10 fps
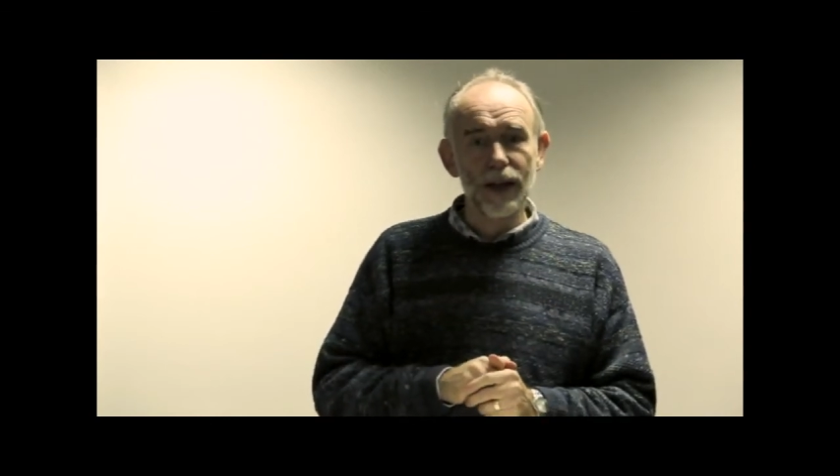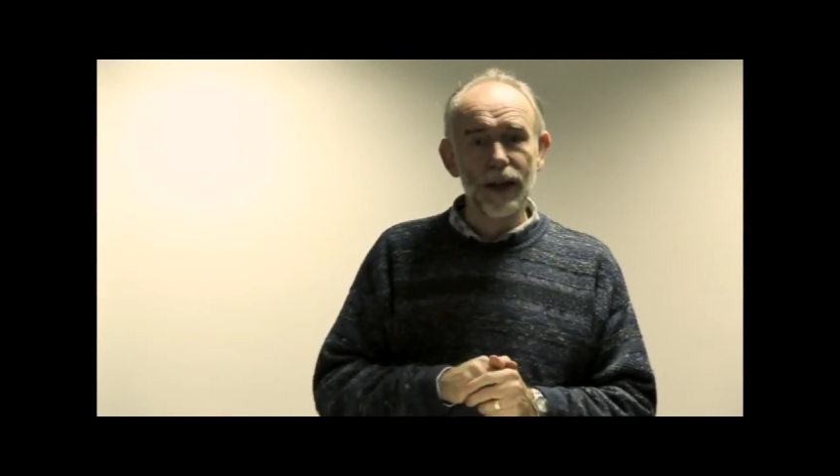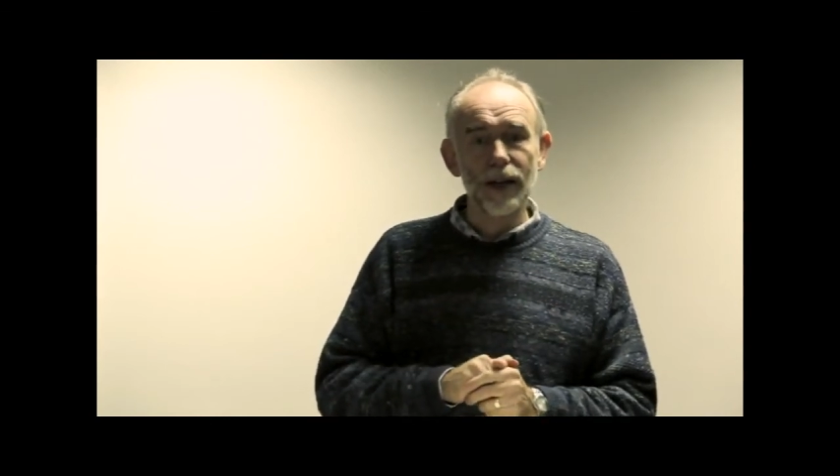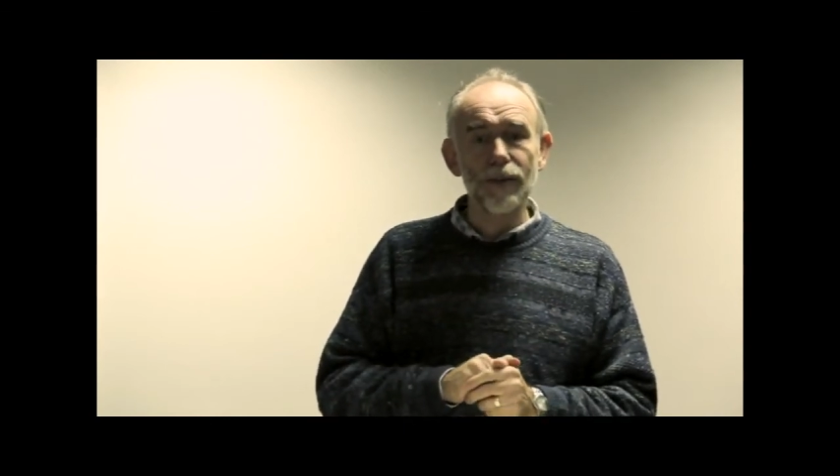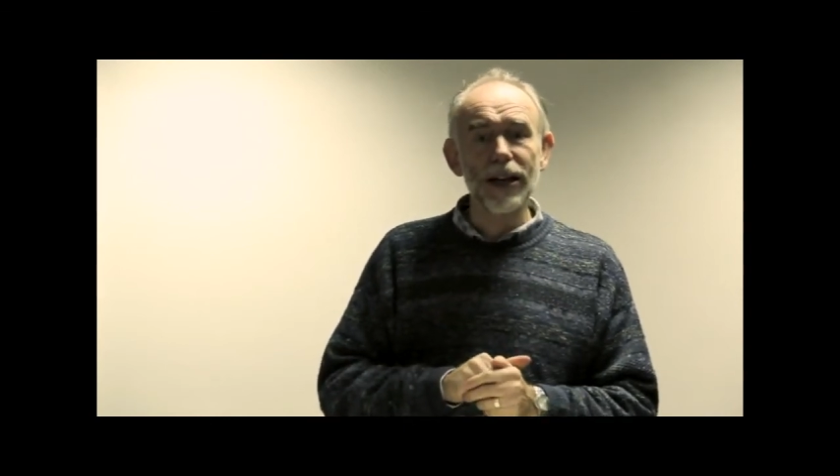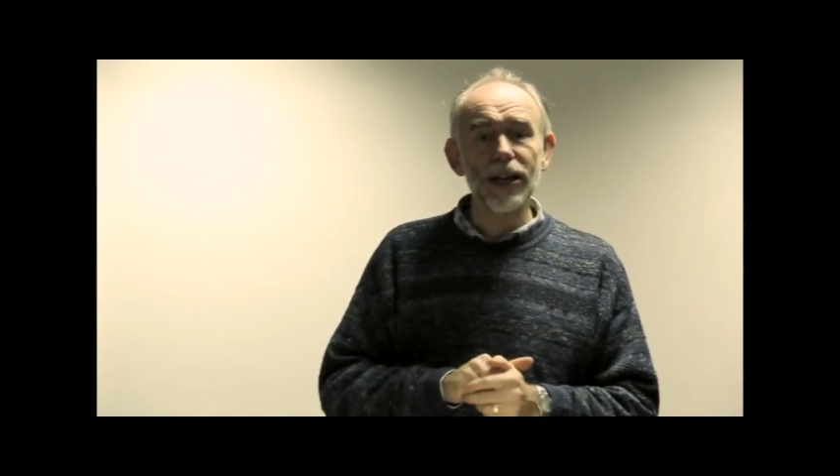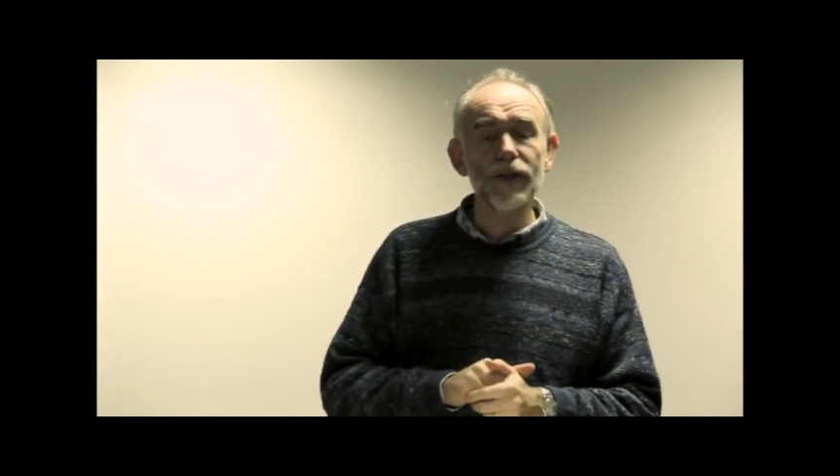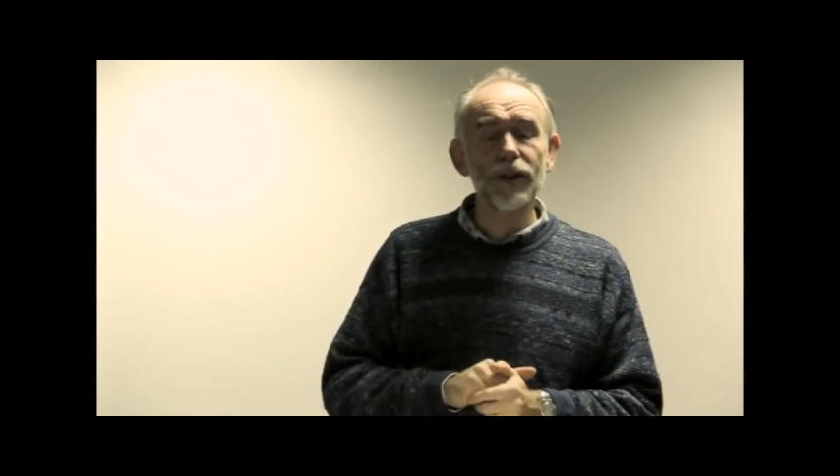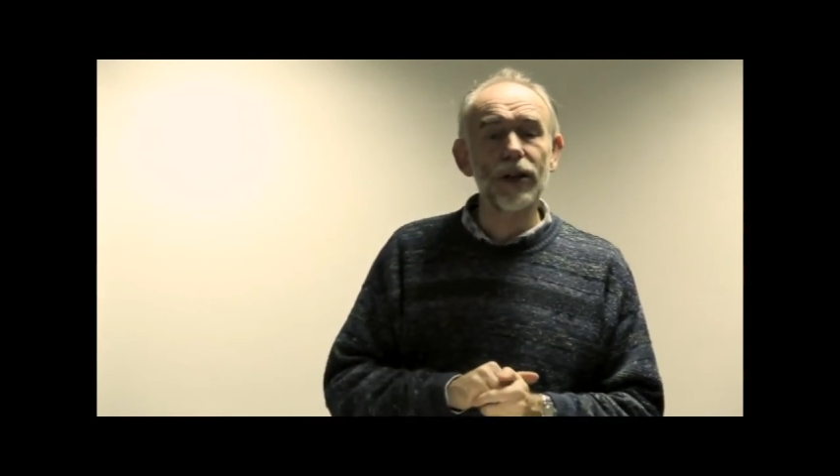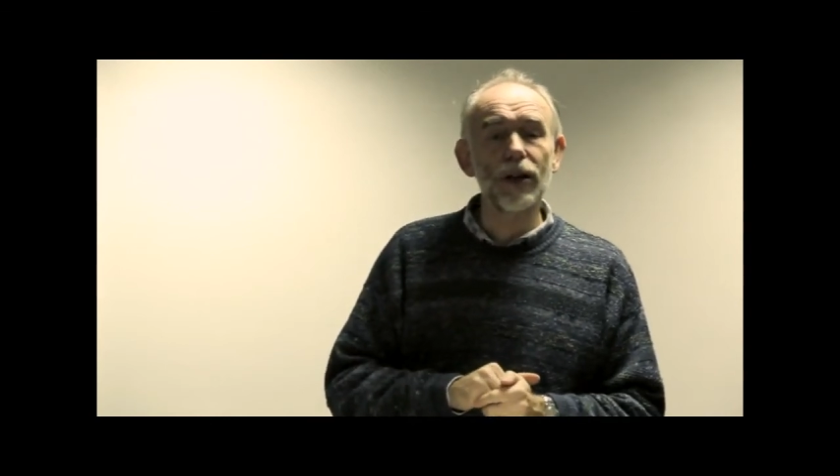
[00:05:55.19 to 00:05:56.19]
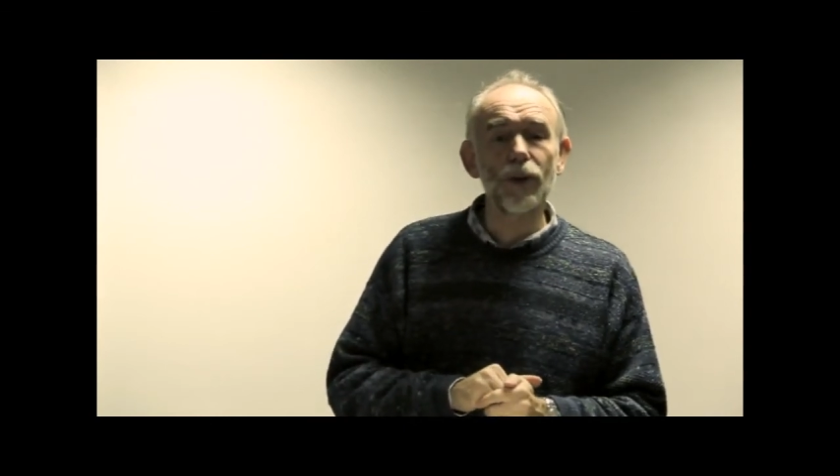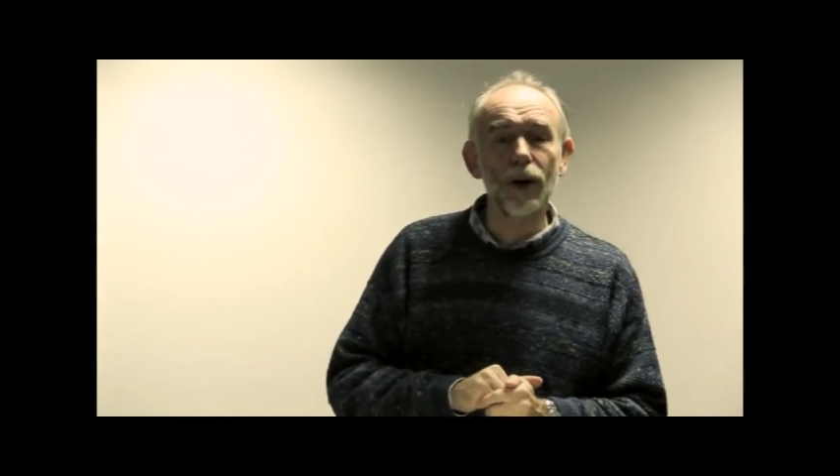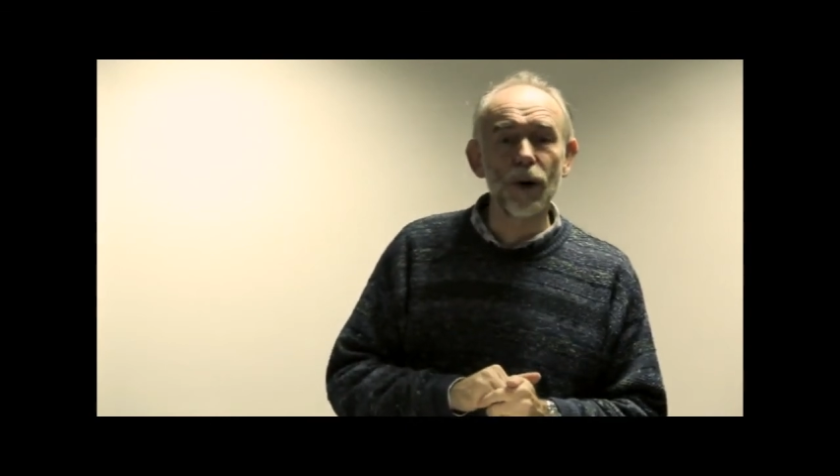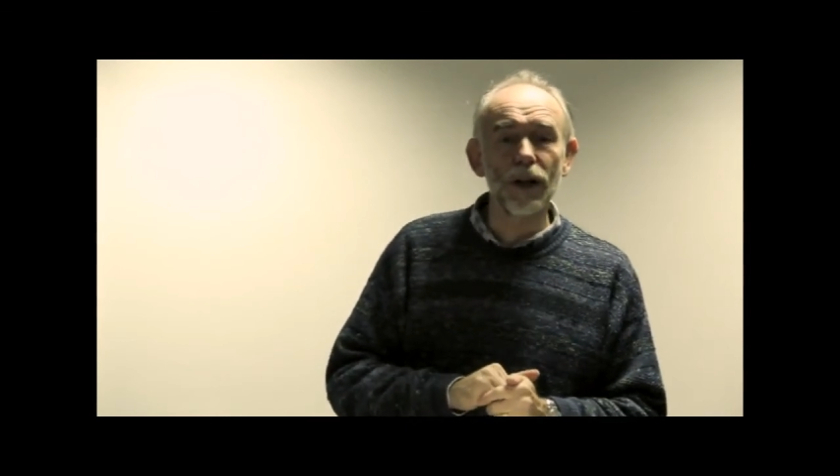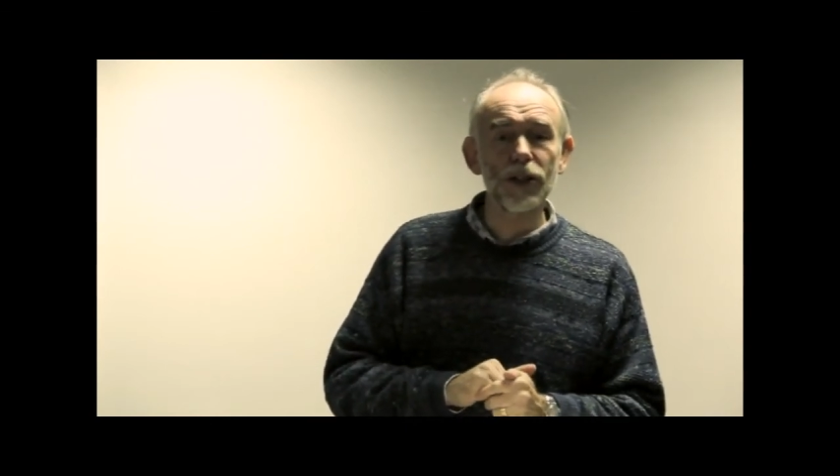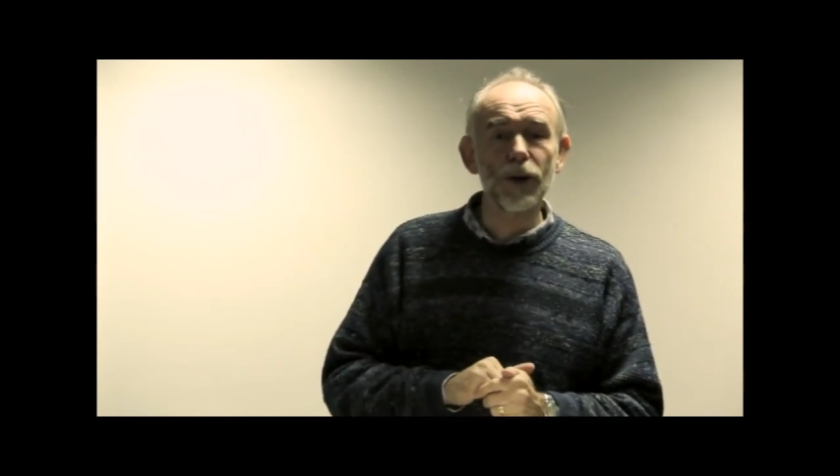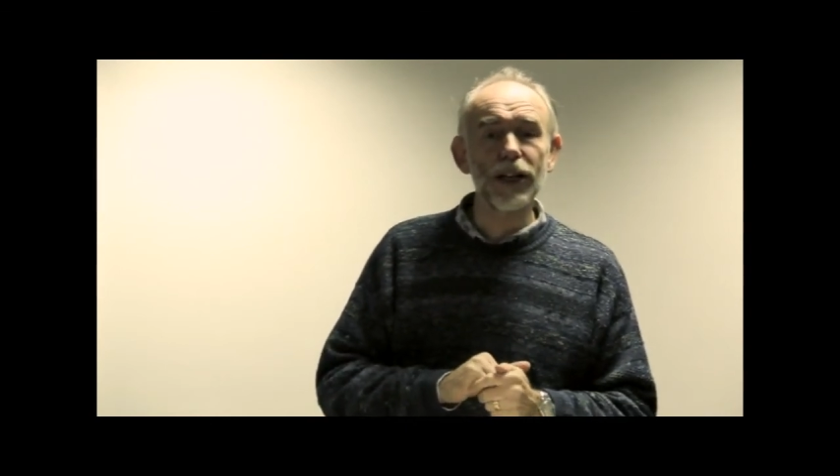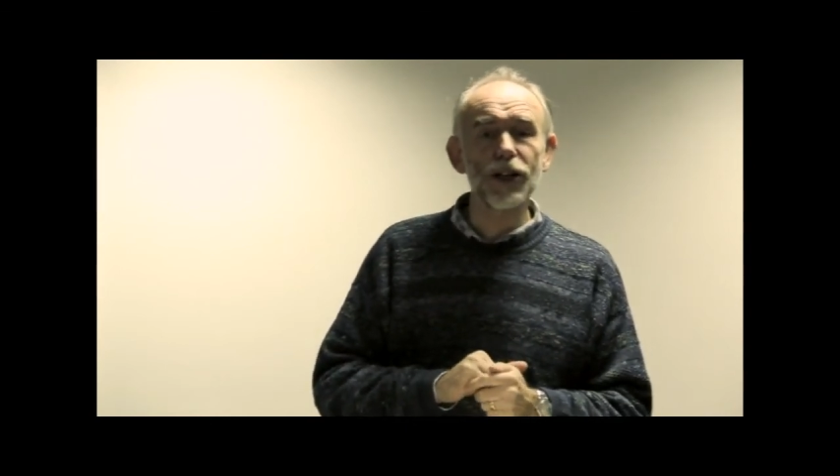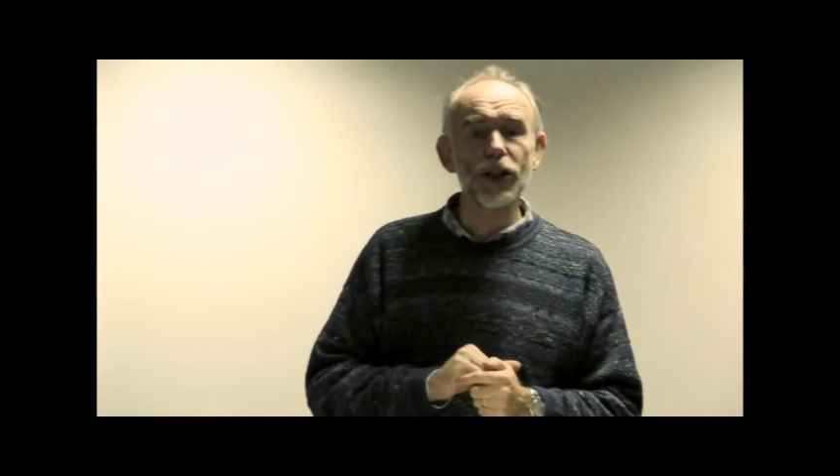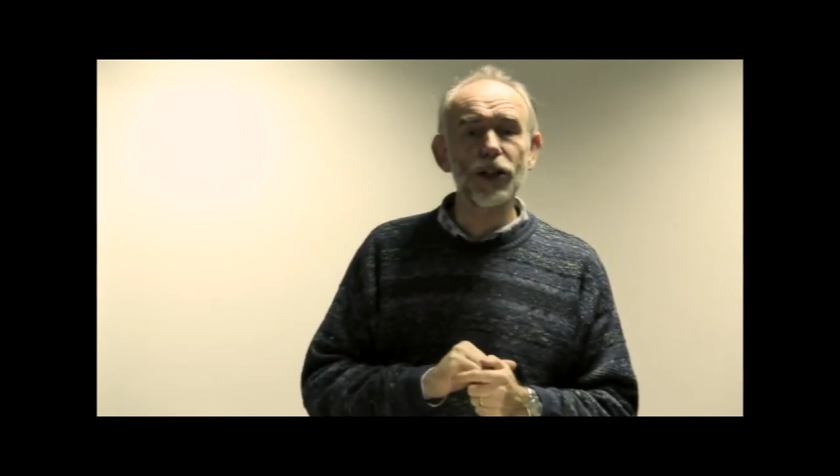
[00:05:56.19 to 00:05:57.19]
In many of the world's
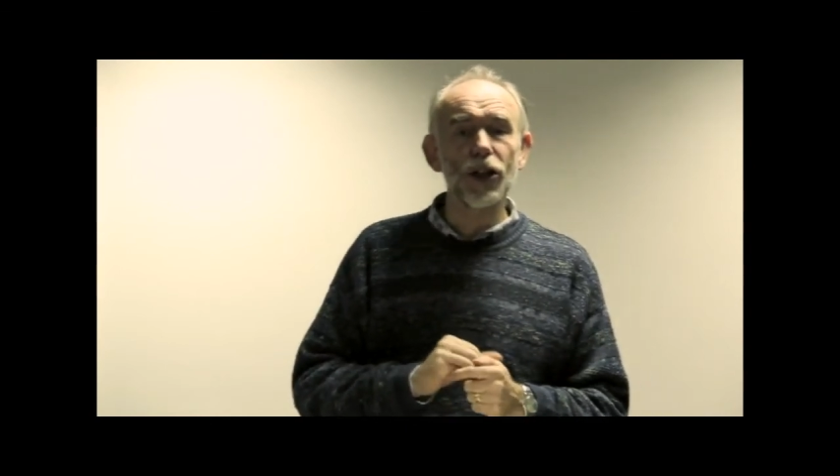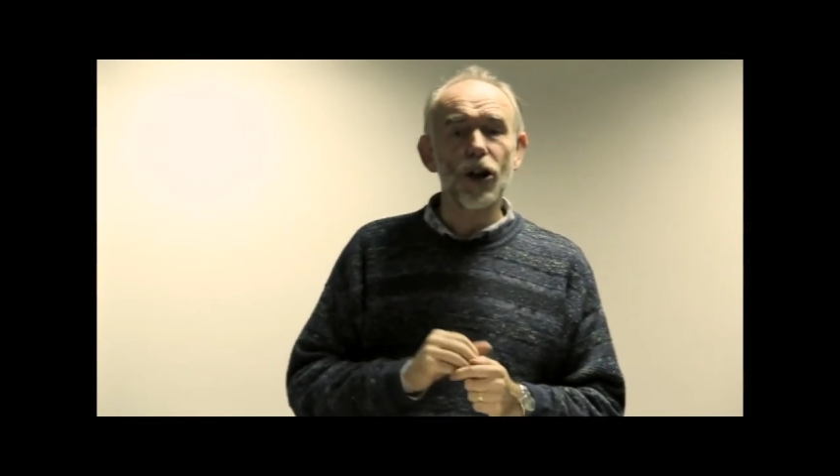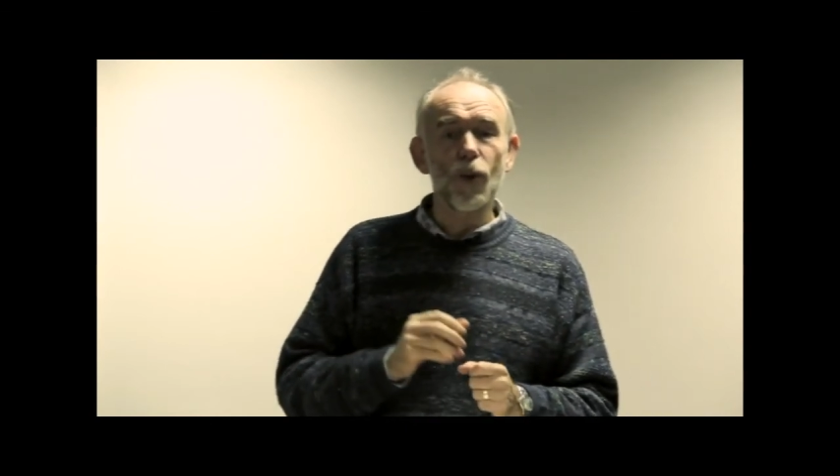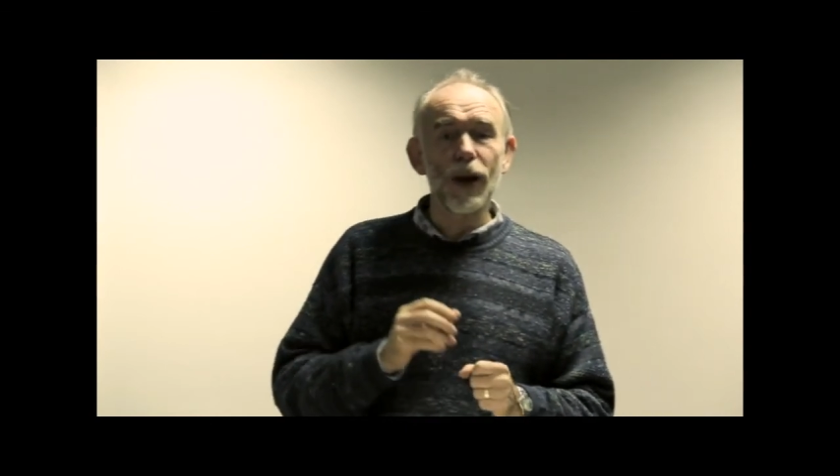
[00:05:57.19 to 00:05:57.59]
religions,